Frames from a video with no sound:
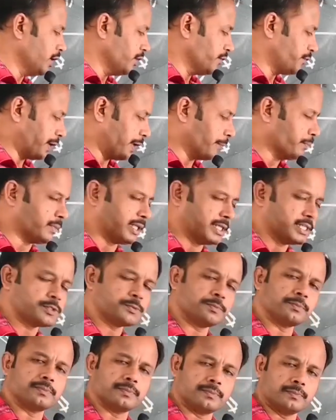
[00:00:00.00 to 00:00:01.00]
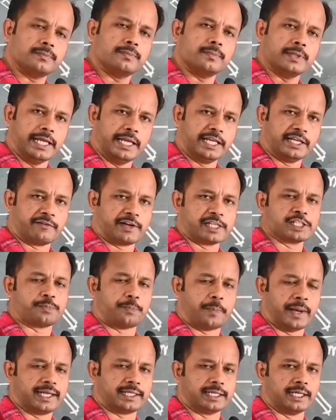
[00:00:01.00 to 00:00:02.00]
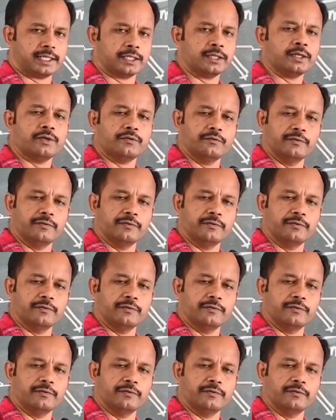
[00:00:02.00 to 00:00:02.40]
From this interference pattern